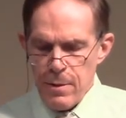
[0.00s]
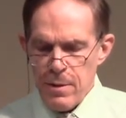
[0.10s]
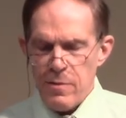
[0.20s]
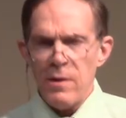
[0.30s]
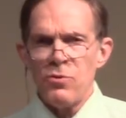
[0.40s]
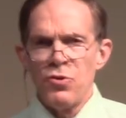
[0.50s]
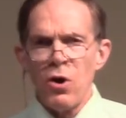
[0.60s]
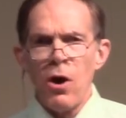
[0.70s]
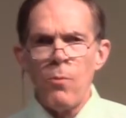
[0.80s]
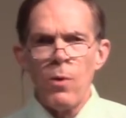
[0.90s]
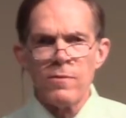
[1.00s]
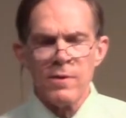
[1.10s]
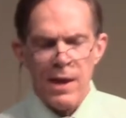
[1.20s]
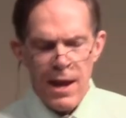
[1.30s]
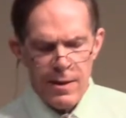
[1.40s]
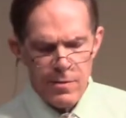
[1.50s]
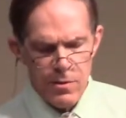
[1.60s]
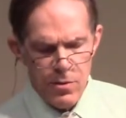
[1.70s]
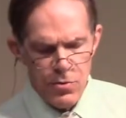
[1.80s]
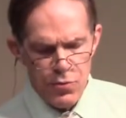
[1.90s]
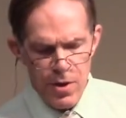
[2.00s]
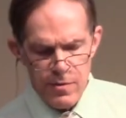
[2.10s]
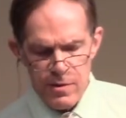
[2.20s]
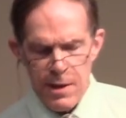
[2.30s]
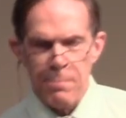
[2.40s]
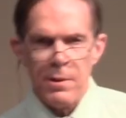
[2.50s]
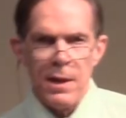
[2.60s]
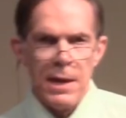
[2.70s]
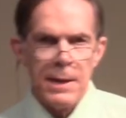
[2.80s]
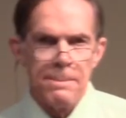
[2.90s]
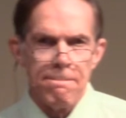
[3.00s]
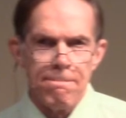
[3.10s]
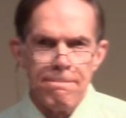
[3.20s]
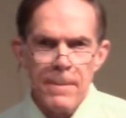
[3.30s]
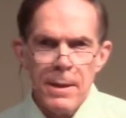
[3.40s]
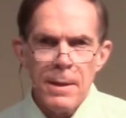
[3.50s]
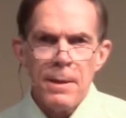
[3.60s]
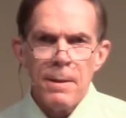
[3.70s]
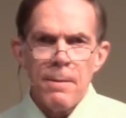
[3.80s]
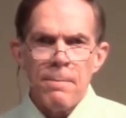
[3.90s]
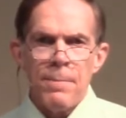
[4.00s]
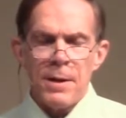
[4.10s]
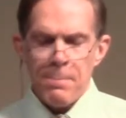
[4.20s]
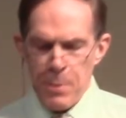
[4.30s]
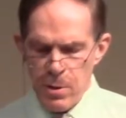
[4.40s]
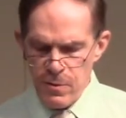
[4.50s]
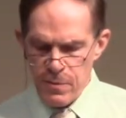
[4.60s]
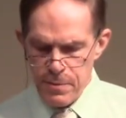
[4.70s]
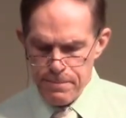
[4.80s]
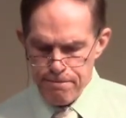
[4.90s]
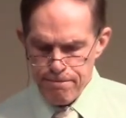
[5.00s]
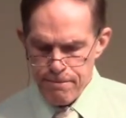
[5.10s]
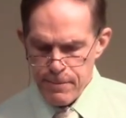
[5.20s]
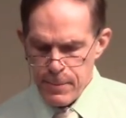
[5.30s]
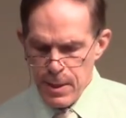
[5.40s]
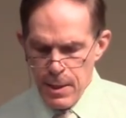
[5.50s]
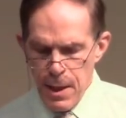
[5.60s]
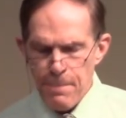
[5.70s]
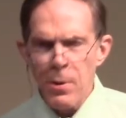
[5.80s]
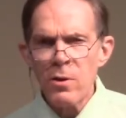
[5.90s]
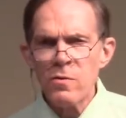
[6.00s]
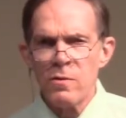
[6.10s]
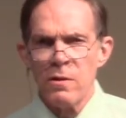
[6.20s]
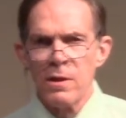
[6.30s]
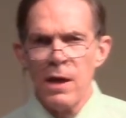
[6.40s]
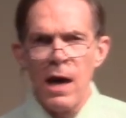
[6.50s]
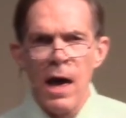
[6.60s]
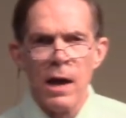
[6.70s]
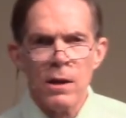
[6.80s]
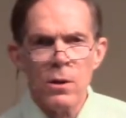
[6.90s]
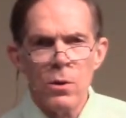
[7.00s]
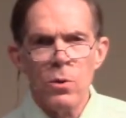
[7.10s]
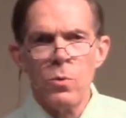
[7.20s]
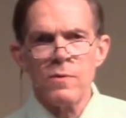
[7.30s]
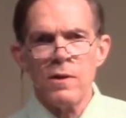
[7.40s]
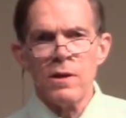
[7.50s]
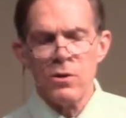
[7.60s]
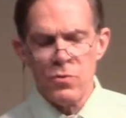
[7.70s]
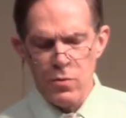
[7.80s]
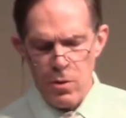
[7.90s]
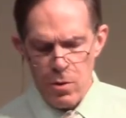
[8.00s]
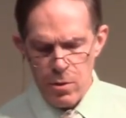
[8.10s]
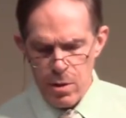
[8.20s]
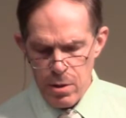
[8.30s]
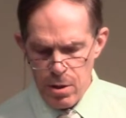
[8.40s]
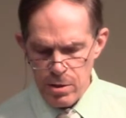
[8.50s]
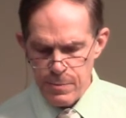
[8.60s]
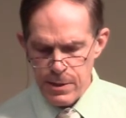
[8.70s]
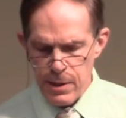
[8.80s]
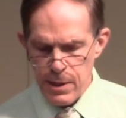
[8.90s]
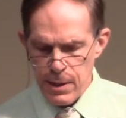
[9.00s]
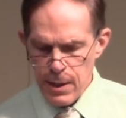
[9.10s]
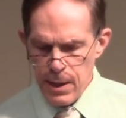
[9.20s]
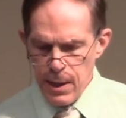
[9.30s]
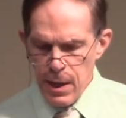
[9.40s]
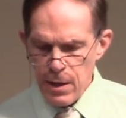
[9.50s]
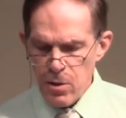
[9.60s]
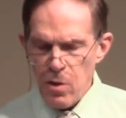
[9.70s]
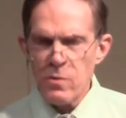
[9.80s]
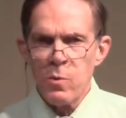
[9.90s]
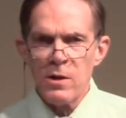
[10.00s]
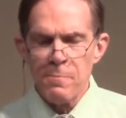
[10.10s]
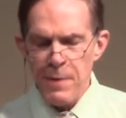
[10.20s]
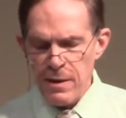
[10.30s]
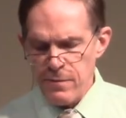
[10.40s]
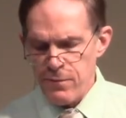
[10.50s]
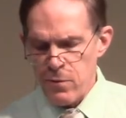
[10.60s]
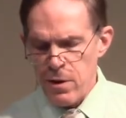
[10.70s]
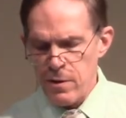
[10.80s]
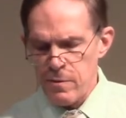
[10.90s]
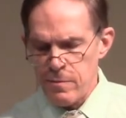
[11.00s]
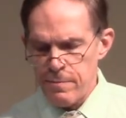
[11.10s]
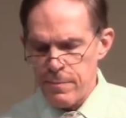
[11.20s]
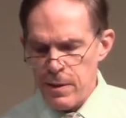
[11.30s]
You see, Job wasn't asked to trust a plan, but a person, a personal God who was in control ultimately and knows what is best for us.